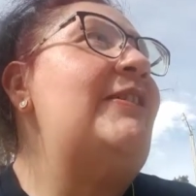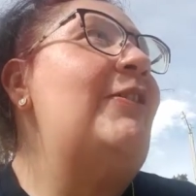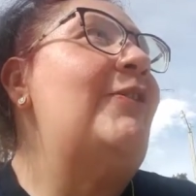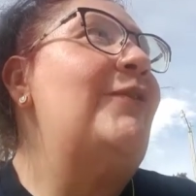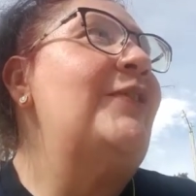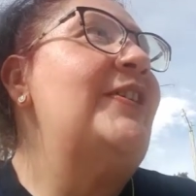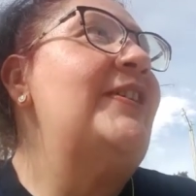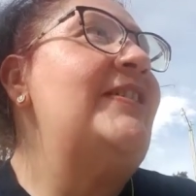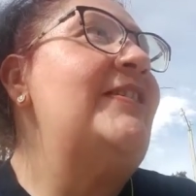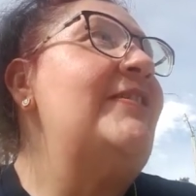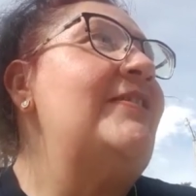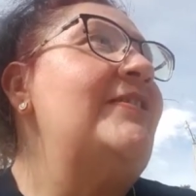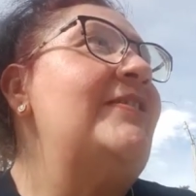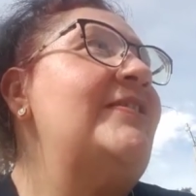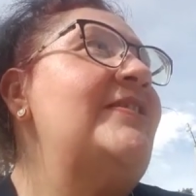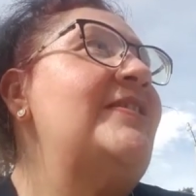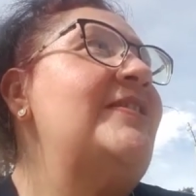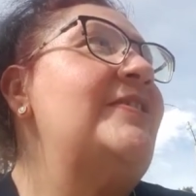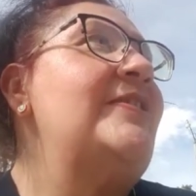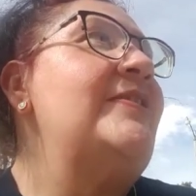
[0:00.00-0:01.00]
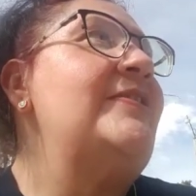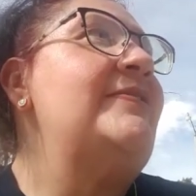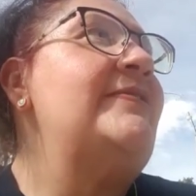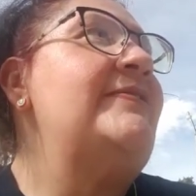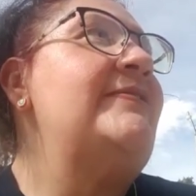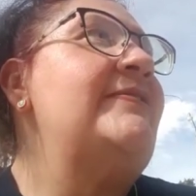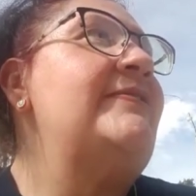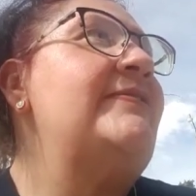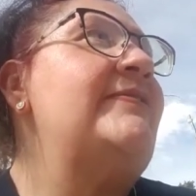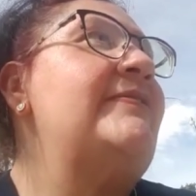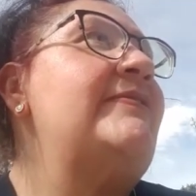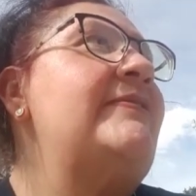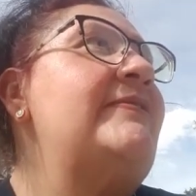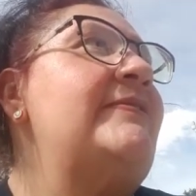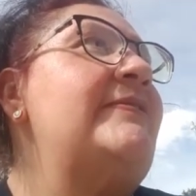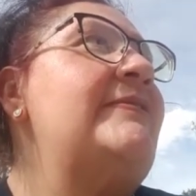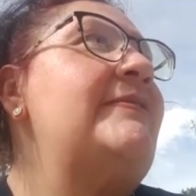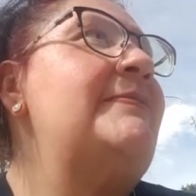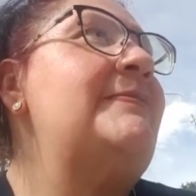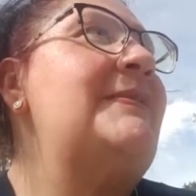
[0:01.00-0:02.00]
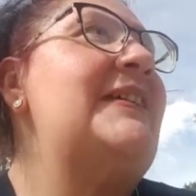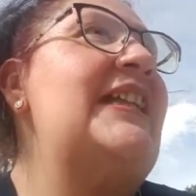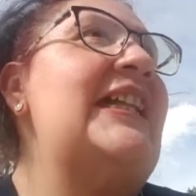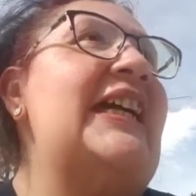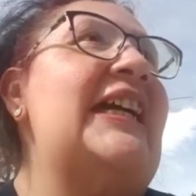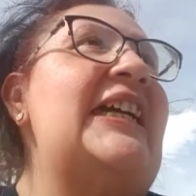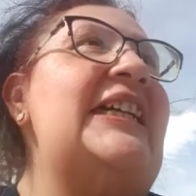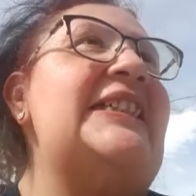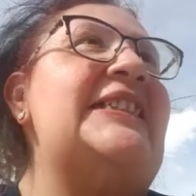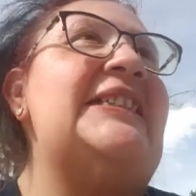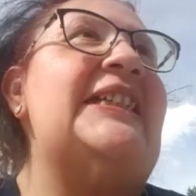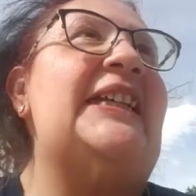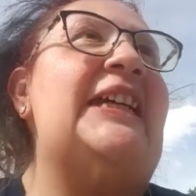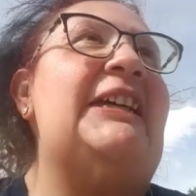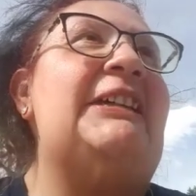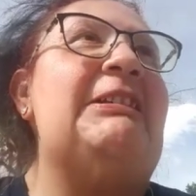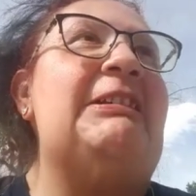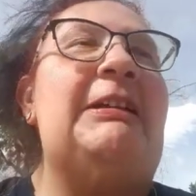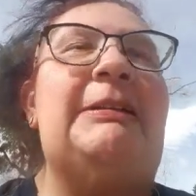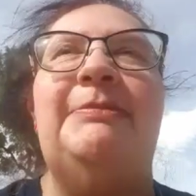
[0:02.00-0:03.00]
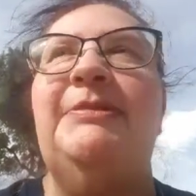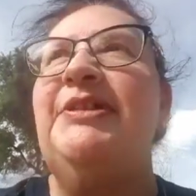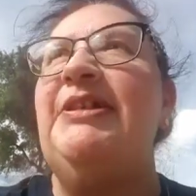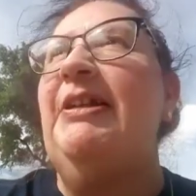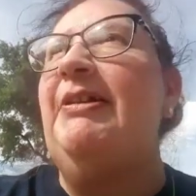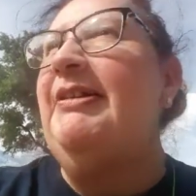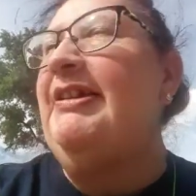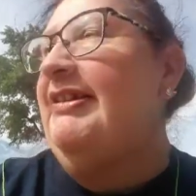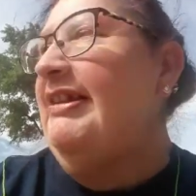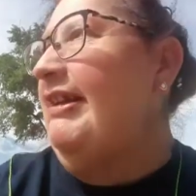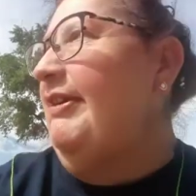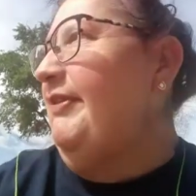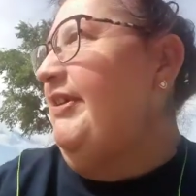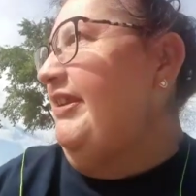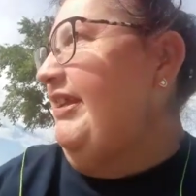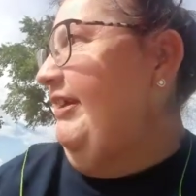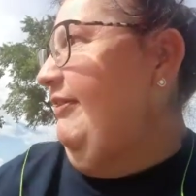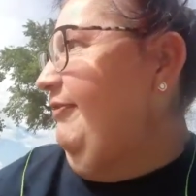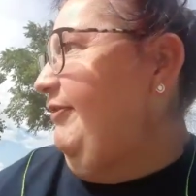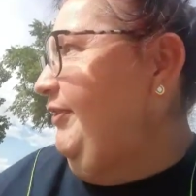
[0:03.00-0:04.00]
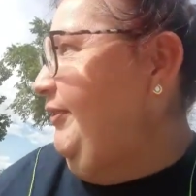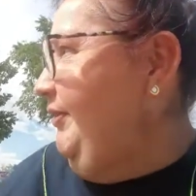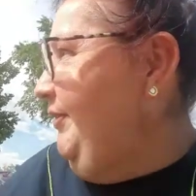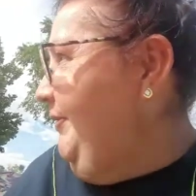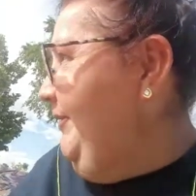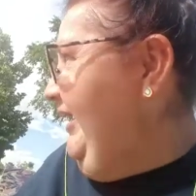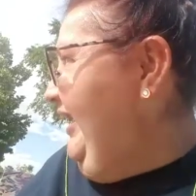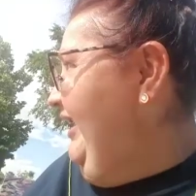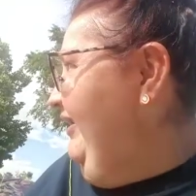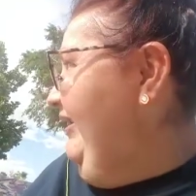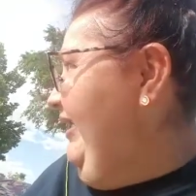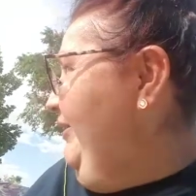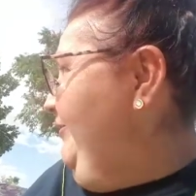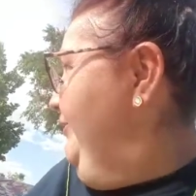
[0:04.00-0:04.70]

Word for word: over here, so but like I said, I'm sorry that everything flew away. That